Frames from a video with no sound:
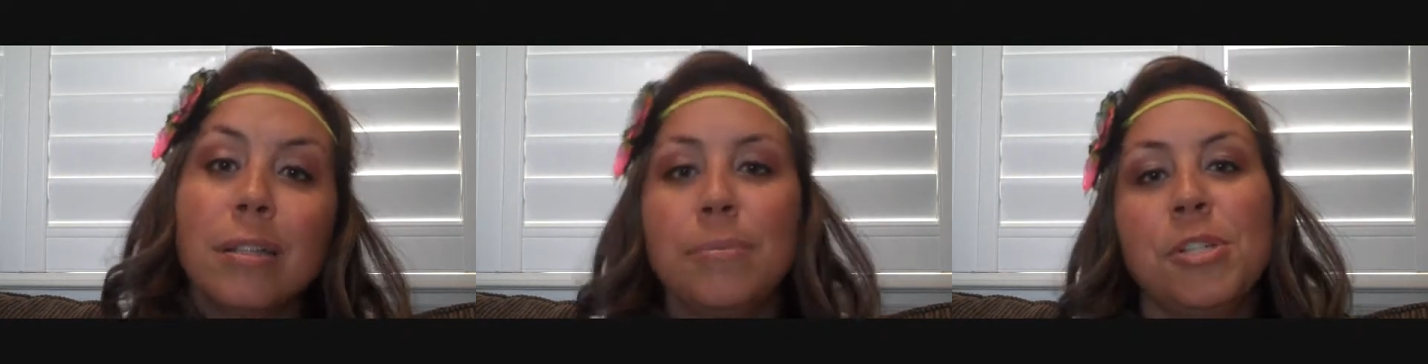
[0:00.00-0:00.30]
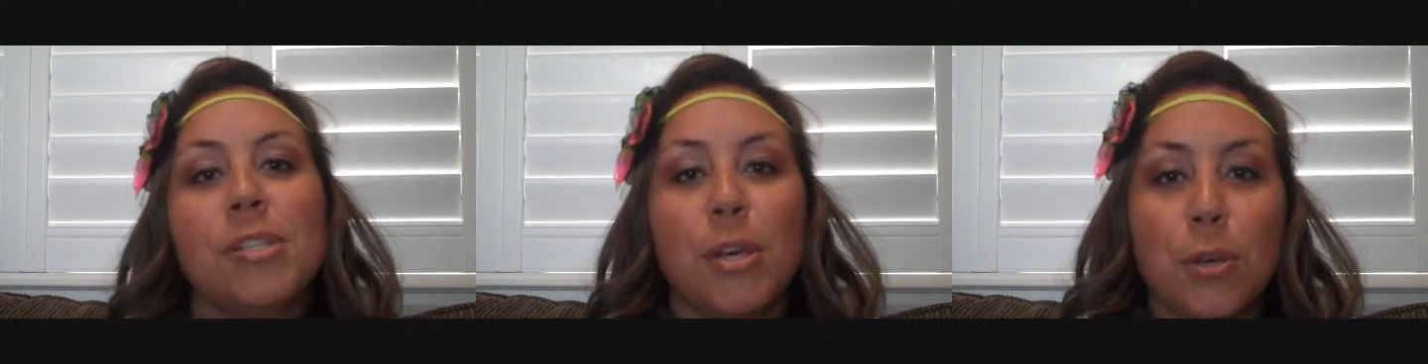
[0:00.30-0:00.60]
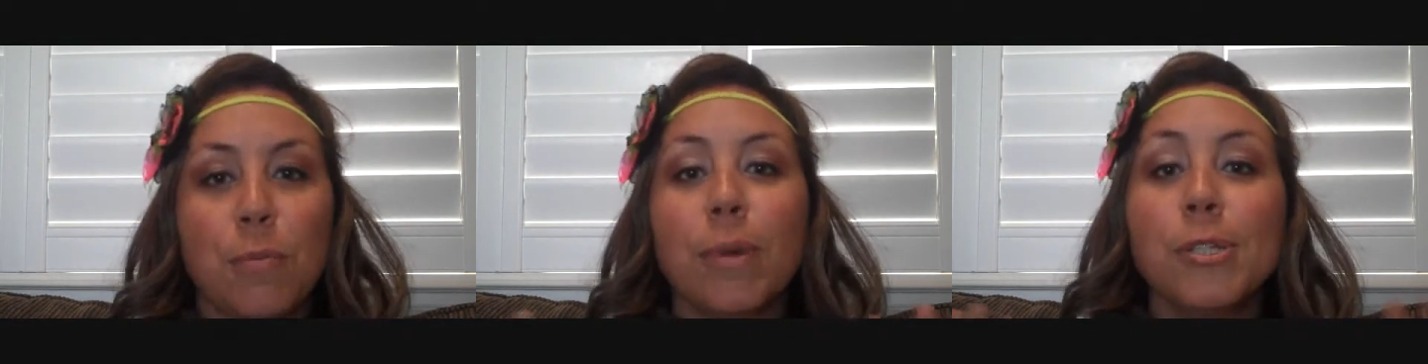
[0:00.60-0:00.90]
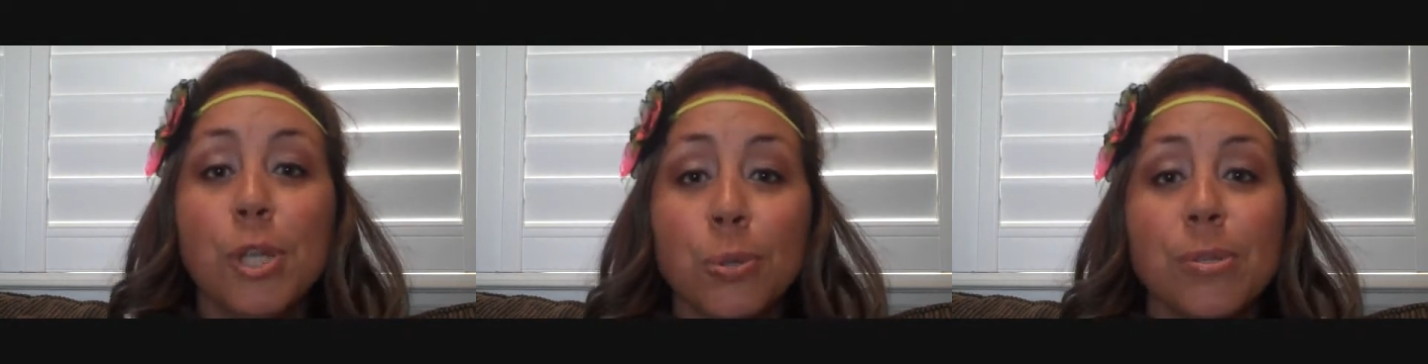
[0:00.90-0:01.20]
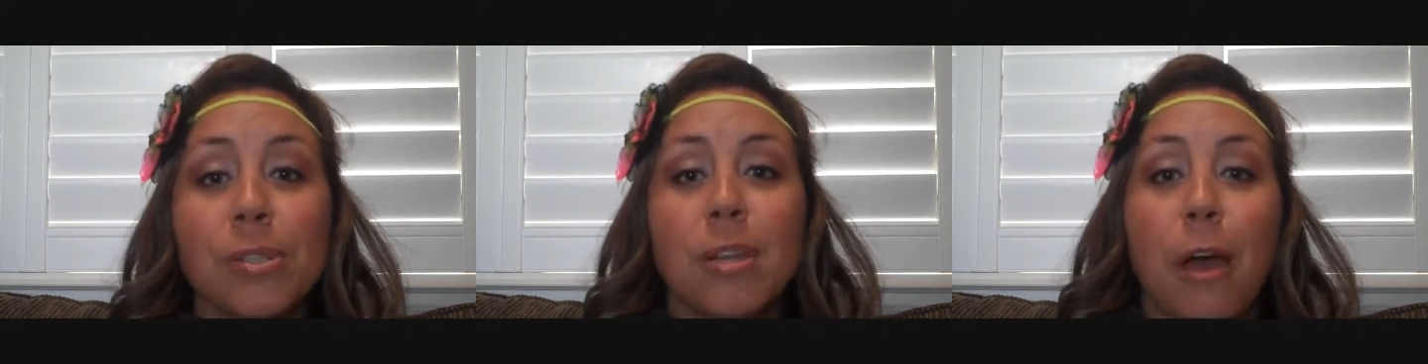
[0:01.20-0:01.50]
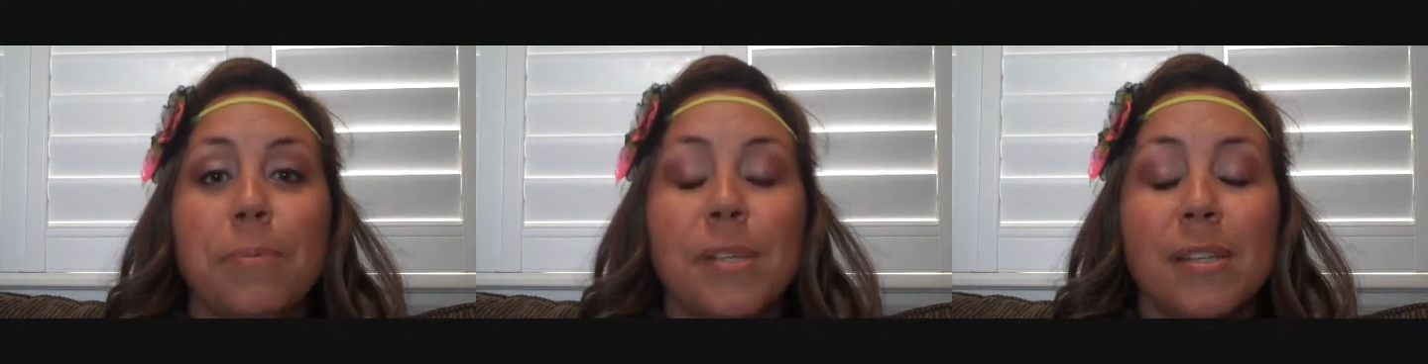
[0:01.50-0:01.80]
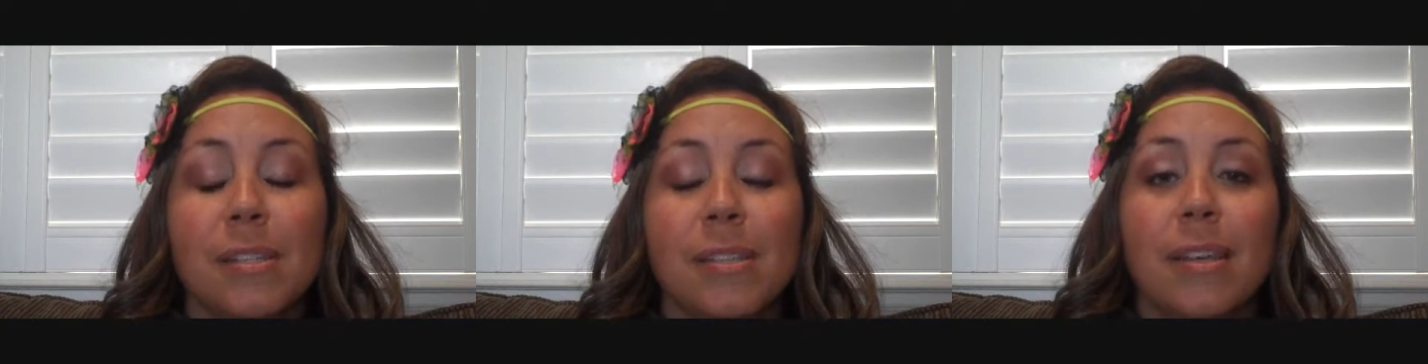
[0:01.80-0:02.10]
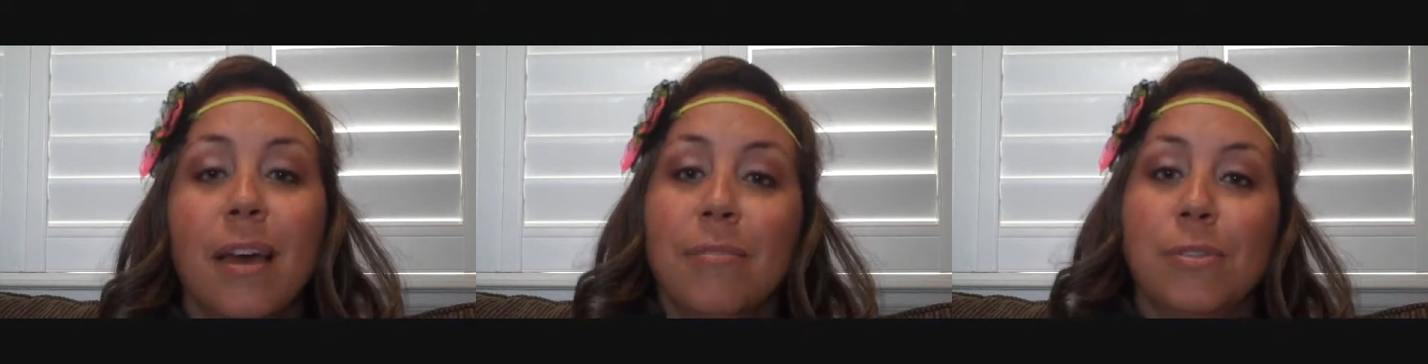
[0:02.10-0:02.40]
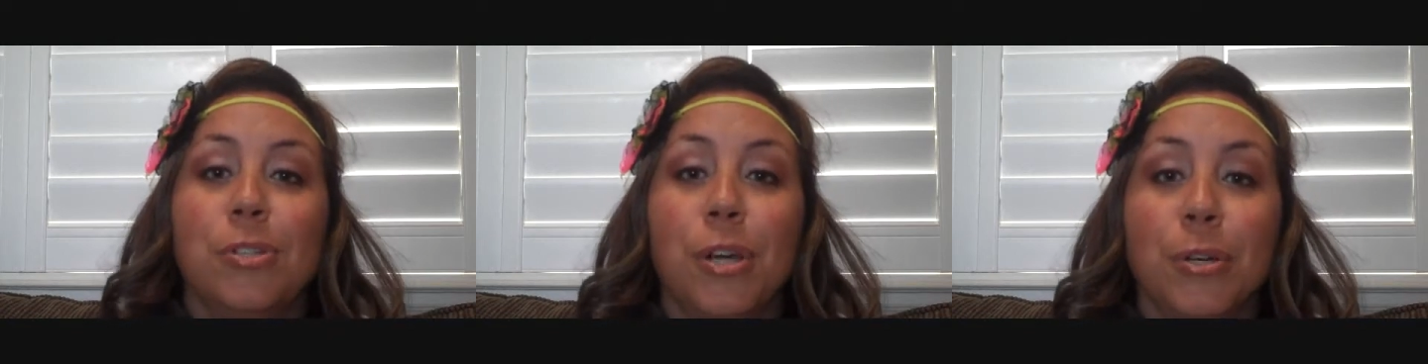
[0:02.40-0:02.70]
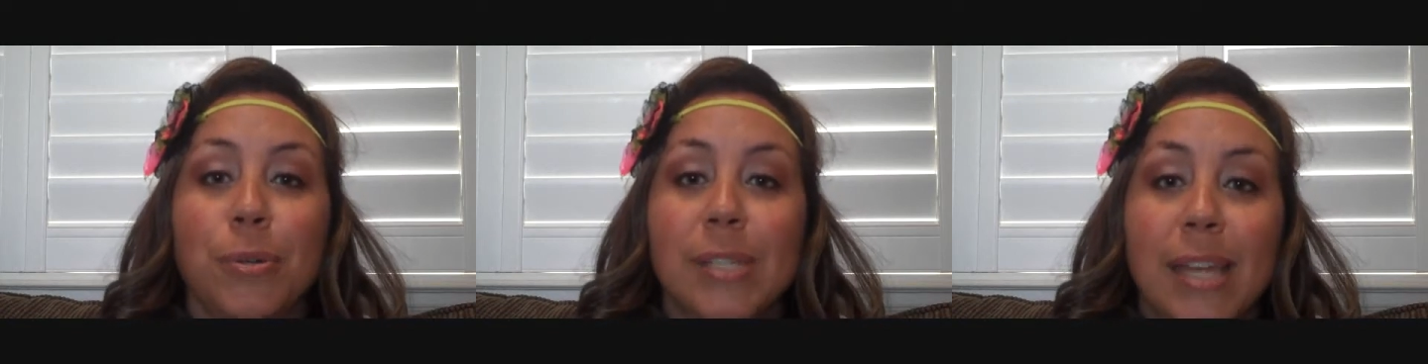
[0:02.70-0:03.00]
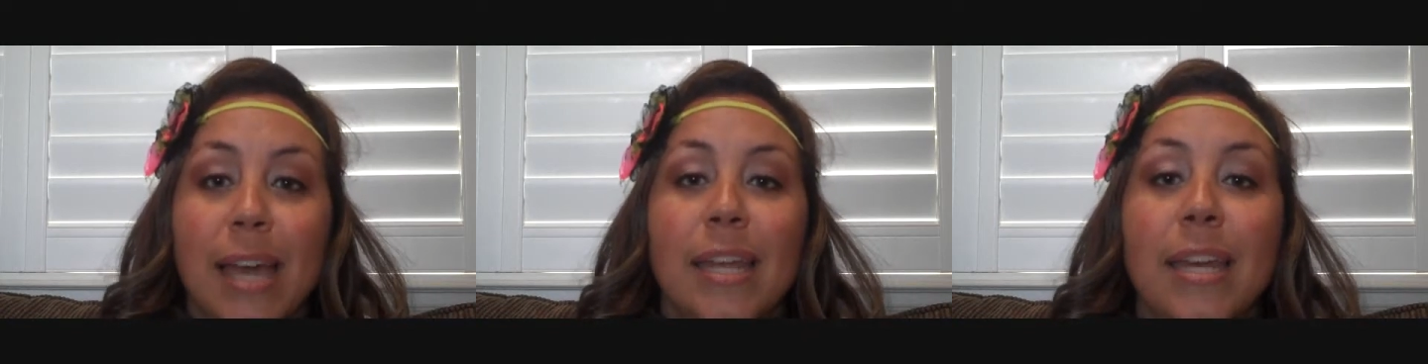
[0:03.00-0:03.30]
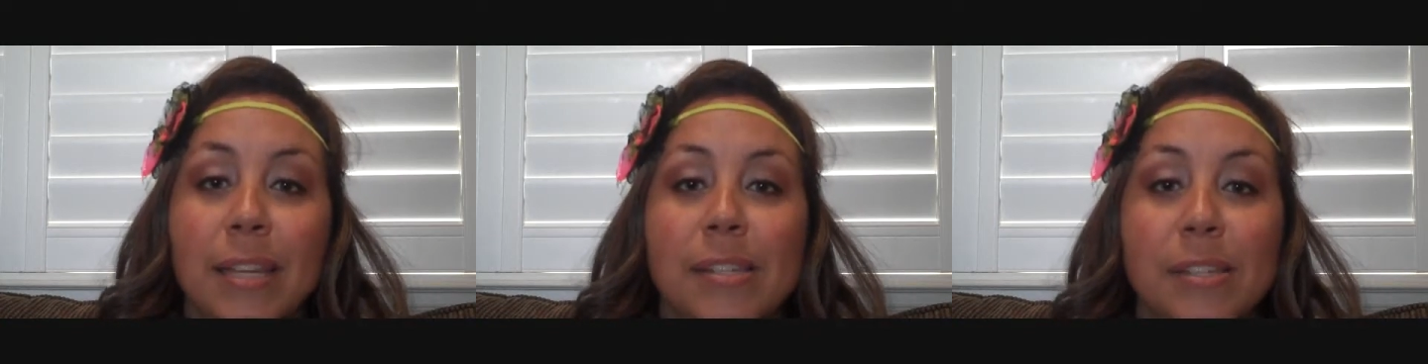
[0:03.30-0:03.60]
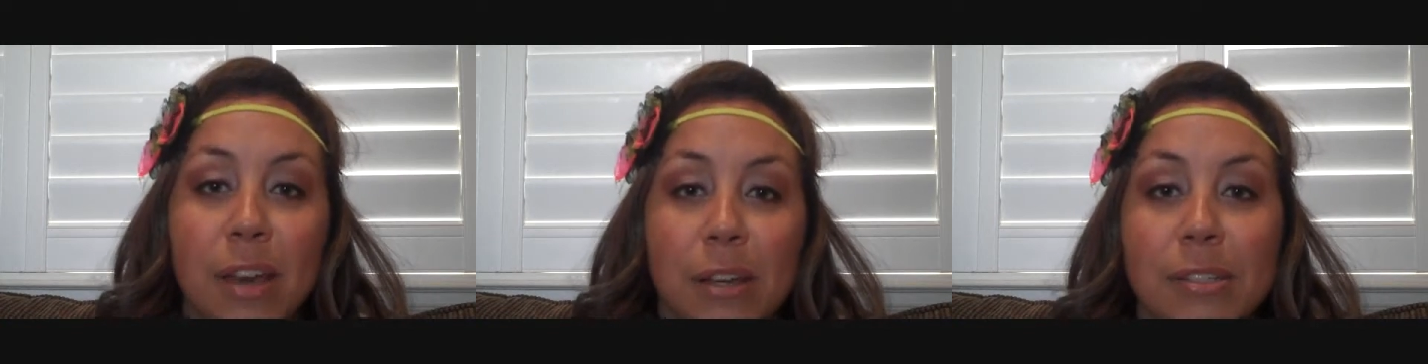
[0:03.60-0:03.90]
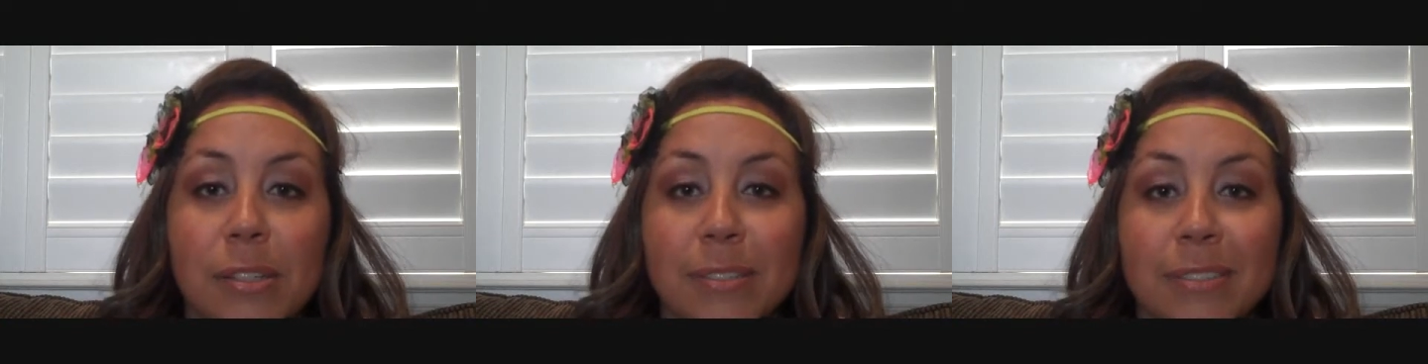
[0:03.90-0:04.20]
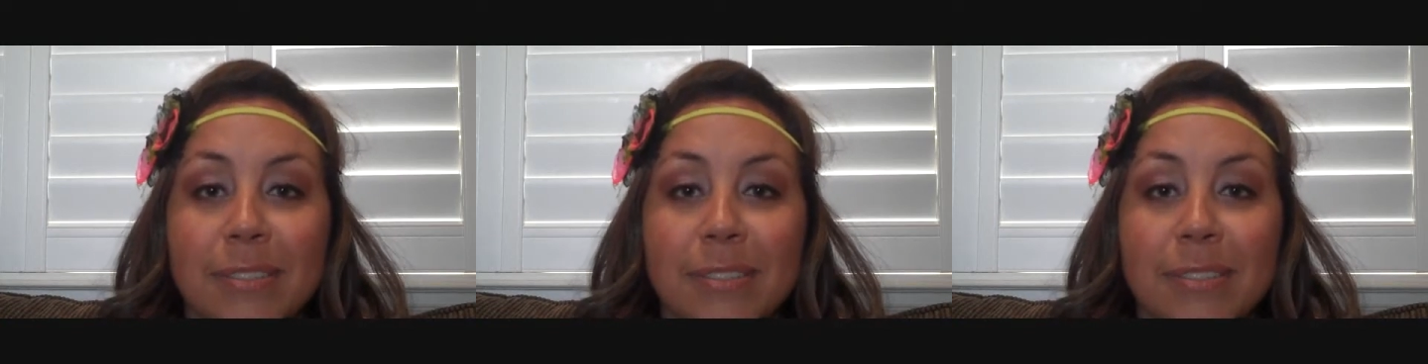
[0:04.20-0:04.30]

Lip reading: let me just tell you, my general synopsis of the show is that it sucked.